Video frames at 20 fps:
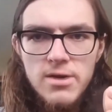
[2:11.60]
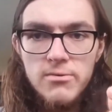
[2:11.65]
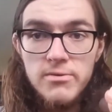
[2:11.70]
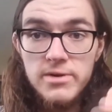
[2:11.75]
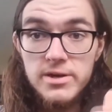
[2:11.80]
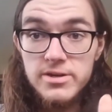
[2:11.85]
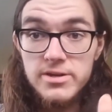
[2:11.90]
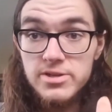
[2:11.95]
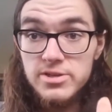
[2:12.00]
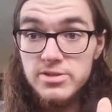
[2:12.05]

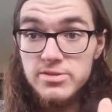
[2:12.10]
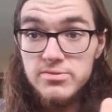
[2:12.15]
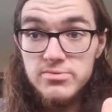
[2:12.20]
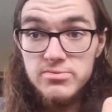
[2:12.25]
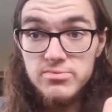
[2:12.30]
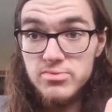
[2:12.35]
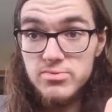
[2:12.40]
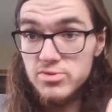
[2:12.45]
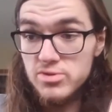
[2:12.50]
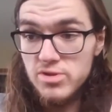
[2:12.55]
where
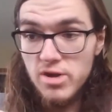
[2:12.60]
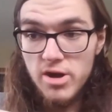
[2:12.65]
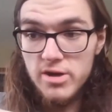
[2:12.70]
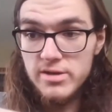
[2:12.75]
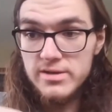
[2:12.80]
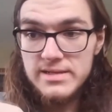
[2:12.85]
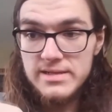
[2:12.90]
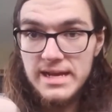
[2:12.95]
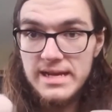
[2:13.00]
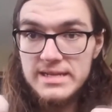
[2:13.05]
you
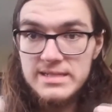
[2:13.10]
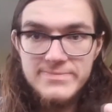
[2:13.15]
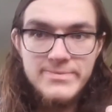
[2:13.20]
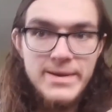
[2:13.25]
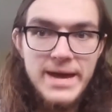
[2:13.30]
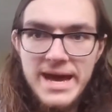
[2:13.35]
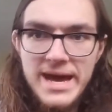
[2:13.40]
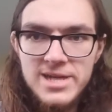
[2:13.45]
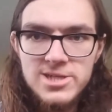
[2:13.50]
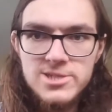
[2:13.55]
aren't as
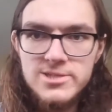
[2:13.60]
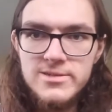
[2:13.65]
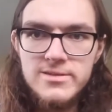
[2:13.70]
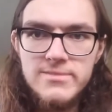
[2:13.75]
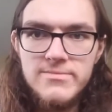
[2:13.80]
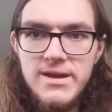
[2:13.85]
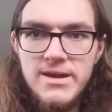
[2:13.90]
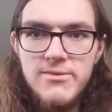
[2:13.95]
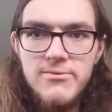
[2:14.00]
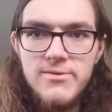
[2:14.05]
passionate
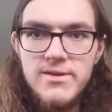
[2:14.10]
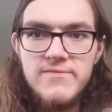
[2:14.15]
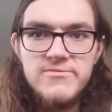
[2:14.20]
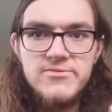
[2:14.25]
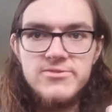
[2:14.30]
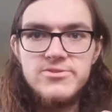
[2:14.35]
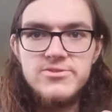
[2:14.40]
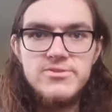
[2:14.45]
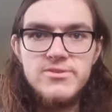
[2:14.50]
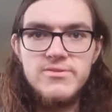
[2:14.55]
about
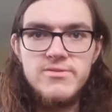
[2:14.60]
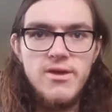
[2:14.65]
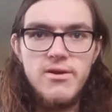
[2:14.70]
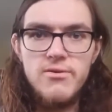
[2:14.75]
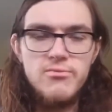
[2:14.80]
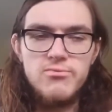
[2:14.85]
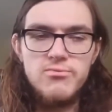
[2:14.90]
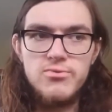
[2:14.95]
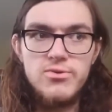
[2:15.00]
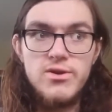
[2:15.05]
whatever you
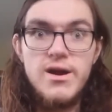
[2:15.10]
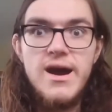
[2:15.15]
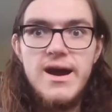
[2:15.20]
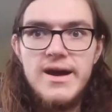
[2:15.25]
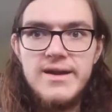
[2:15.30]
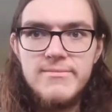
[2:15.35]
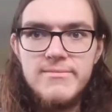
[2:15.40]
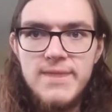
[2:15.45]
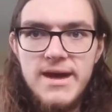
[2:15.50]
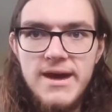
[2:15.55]
were
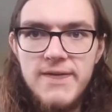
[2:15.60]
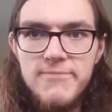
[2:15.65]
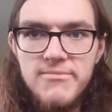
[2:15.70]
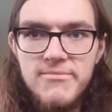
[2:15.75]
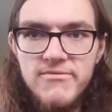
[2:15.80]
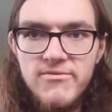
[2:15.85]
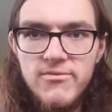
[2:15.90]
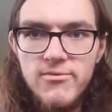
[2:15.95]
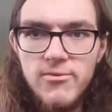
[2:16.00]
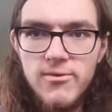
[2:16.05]
on about
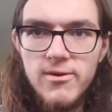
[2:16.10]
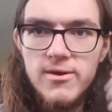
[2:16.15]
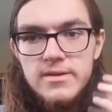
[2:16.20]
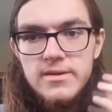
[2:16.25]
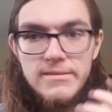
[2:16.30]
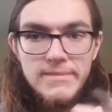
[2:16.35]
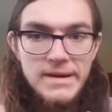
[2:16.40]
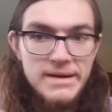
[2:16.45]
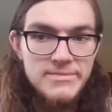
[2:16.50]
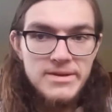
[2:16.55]
before.
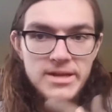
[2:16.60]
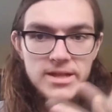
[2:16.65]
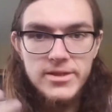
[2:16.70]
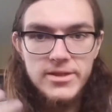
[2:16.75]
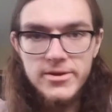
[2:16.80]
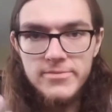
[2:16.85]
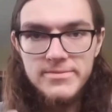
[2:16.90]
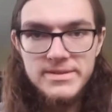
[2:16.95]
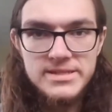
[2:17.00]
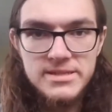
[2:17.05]
You might be a
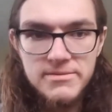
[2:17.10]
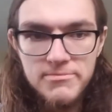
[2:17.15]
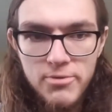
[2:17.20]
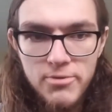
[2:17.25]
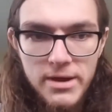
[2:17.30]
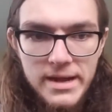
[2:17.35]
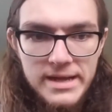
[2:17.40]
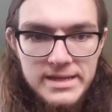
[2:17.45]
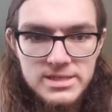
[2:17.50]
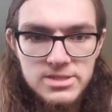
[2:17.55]
little bit
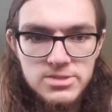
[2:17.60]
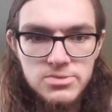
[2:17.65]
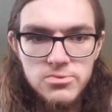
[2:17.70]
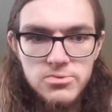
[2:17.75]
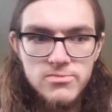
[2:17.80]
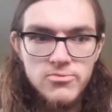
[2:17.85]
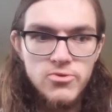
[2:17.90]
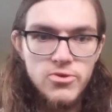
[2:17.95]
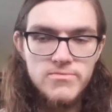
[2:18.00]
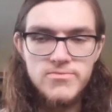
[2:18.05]
depressed
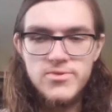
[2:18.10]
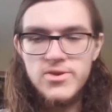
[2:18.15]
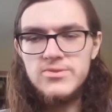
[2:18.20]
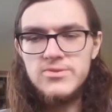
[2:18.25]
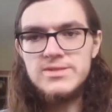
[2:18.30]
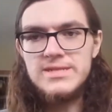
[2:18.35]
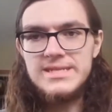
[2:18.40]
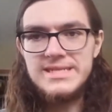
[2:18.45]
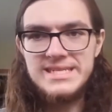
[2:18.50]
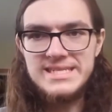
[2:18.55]
or more prone
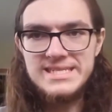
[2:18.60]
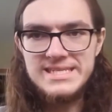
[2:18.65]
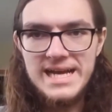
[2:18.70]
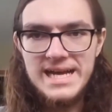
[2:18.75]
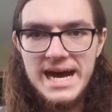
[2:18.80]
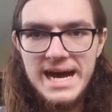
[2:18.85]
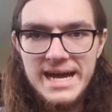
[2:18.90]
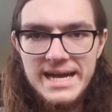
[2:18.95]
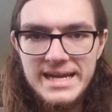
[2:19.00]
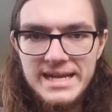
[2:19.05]
to
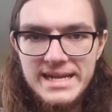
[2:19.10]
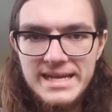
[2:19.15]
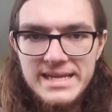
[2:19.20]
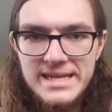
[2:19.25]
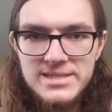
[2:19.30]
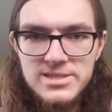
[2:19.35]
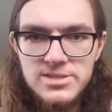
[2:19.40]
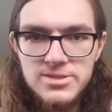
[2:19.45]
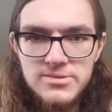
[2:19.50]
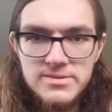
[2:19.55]

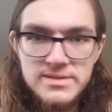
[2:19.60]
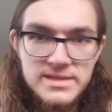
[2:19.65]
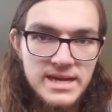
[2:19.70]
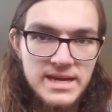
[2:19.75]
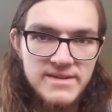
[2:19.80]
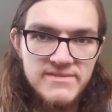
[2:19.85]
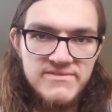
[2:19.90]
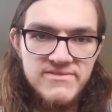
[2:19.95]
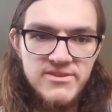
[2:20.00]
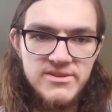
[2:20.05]
anxiety, so it's
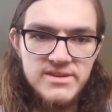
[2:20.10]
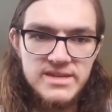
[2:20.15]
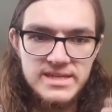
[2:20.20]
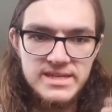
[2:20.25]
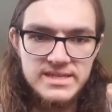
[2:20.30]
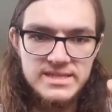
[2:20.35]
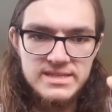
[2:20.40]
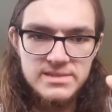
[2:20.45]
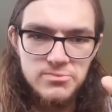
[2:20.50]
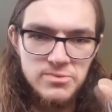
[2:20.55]
kind of funny
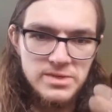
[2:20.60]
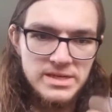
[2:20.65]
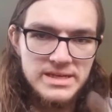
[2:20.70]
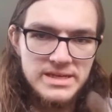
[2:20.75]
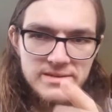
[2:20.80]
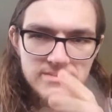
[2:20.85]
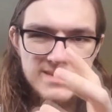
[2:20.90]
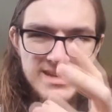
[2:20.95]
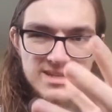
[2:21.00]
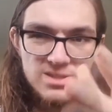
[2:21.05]
because
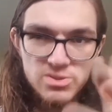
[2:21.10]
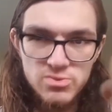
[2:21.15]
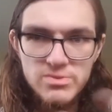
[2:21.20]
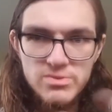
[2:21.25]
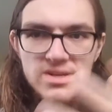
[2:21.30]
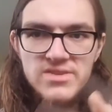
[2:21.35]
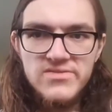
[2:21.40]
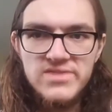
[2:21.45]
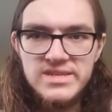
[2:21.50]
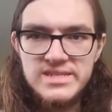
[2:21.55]
weed gets
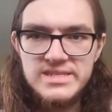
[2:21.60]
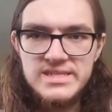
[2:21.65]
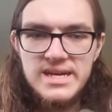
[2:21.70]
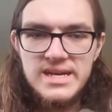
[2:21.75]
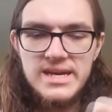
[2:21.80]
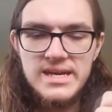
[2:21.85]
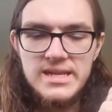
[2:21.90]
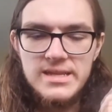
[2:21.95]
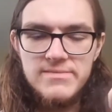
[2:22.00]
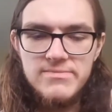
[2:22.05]
rid of
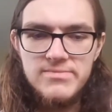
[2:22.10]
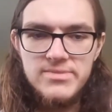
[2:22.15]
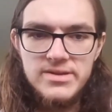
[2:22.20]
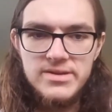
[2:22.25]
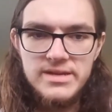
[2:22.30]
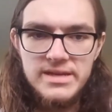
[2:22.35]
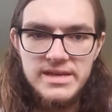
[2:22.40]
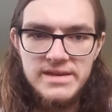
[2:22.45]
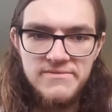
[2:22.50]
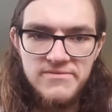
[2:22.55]
anxiety,
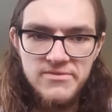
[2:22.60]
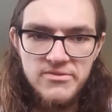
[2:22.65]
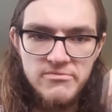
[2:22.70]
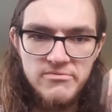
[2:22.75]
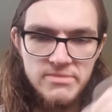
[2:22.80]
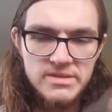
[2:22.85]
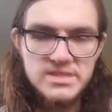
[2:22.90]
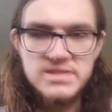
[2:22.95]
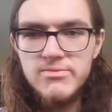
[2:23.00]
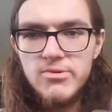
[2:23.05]
but if you've
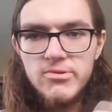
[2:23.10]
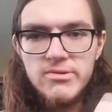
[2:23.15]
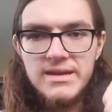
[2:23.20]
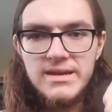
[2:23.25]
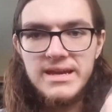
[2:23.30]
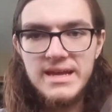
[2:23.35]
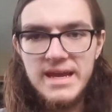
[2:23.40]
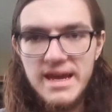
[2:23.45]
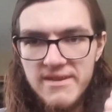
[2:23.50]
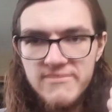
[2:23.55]
been
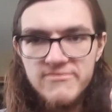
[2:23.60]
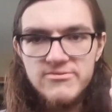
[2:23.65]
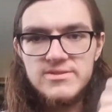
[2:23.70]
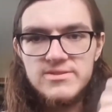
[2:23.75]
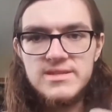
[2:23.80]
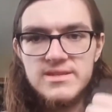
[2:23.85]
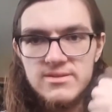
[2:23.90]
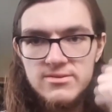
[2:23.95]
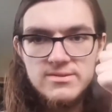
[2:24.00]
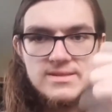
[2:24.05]
smoking every
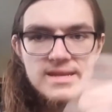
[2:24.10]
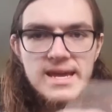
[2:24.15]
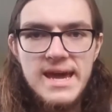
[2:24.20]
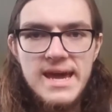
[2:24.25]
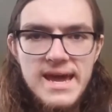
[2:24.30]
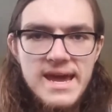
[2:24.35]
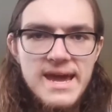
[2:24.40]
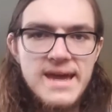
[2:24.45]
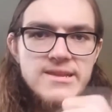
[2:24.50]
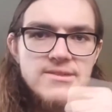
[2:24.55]
single
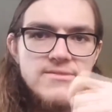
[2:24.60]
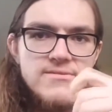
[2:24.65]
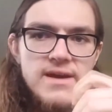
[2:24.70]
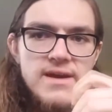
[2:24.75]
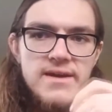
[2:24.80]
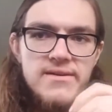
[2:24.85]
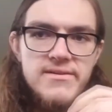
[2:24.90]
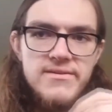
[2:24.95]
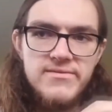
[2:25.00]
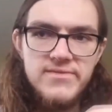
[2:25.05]
day and you
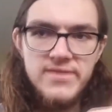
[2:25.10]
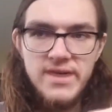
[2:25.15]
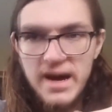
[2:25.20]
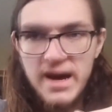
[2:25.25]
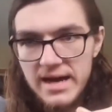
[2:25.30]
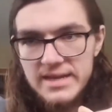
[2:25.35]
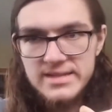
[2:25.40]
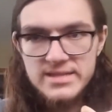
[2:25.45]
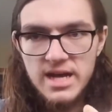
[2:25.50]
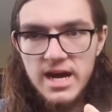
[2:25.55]
have a
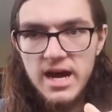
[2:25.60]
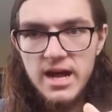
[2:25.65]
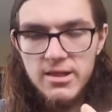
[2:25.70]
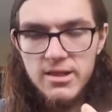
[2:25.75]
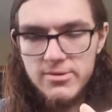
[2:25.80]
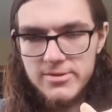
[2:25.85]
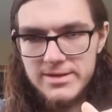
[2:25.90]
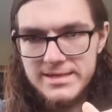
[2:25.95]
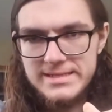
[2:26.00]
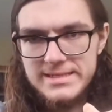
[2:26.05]
high
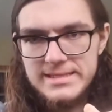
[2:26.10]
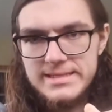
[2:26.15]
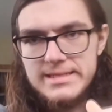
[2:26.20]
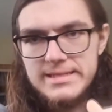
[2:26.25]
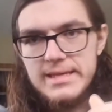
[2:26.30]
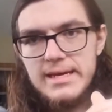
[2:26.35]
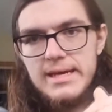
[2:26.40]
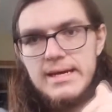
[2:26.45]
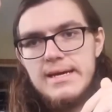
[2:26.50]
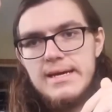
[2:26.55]
tolerance,
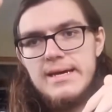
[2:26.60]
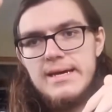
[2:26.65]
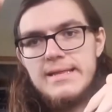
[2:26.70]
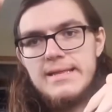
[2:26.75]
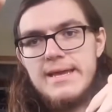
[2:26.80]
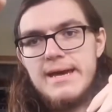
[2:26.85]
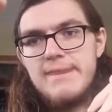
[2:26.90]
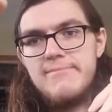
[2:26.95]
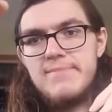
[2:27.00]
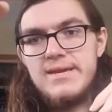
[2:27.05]

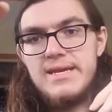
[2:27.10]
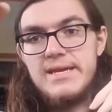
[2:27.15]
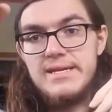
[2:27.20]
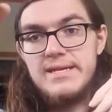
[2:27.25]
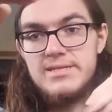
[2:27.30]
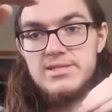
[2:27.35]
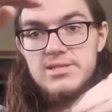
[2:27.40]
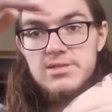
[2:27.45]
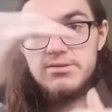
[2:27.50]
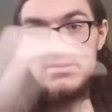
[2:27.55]
that
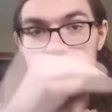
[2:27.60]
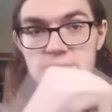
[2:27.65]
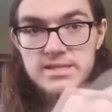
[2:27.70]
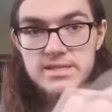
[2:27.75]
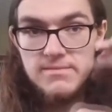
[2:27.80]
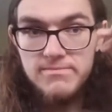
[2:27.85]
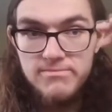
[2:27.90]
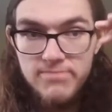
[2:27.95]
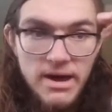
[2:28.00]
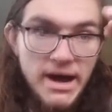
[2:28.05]
means you need
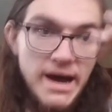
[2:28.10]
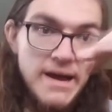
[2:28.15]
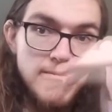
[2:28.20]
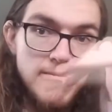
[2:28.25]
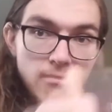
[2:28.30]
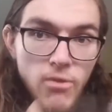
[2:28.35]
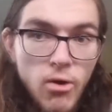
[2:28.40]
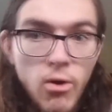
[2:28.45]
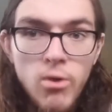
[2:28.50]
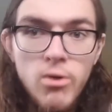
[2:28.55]
to buy
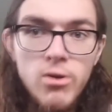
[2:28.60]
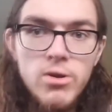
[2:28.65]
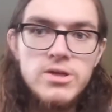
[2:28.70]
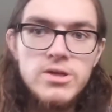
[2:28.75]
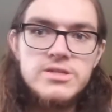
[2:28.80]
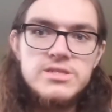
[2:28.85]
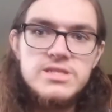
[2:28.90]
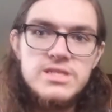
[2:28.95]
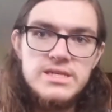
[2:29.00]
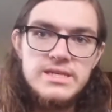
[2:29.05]

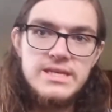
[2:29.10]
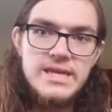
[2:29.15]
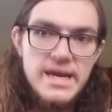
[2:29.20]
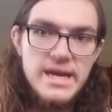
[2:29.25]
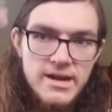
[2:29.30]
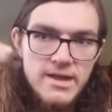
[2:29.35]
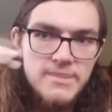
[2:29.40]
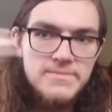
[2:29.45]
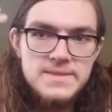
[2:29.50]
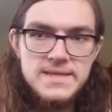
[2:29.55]
more to
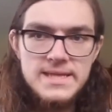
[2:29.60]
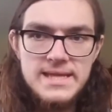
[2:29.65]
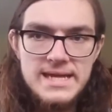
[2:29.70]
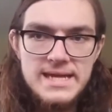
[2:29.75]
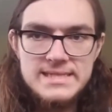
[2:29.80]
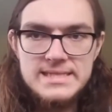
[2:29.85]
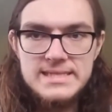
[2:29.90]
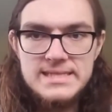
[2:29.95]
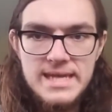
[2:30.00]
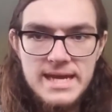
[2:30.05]
get up to
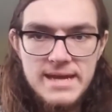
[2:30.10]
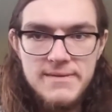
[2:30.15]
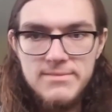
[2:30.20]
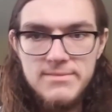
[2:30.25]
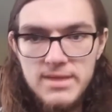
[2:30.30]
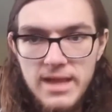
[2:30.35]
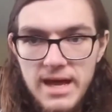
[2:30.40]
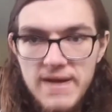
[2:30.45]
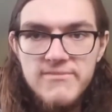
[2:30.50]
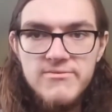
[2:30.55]
that same
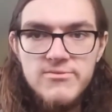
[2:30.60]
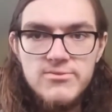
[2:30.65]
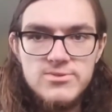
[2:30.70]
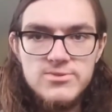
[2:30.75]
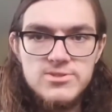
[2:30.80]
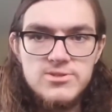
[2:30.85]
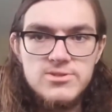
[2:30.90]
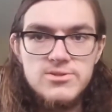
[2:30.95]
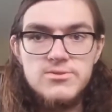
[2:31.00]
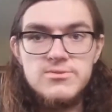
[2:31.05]
level,
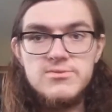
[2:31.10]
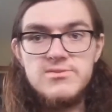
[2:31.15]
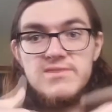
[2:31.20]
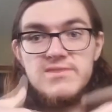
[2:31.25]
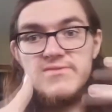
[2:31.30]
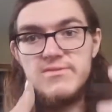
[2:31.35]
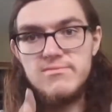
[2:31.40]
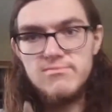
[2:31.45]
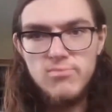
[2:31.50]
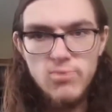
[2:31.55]
so
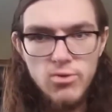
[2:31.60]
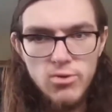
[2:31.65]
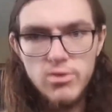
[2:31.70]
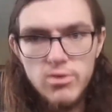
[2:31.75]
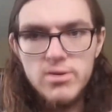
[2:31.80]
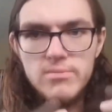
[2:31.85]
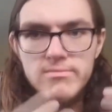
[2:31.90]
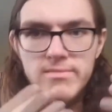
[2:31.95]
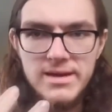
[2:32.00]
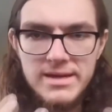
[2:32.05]
even
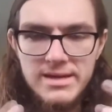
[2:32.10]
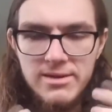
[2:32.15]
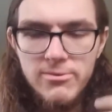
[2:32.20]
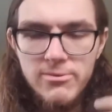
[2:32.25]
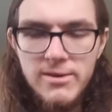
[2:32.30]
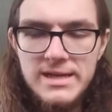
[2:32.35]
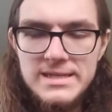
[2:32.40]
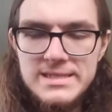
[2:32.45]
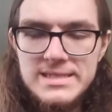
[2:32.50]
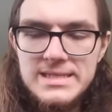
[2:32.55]
more money
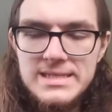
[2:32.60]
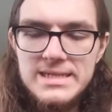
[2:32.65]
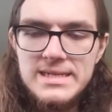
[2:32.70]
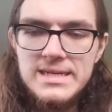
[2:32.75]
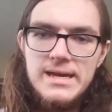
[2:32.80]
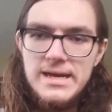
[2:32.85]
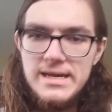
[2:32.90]
wasted.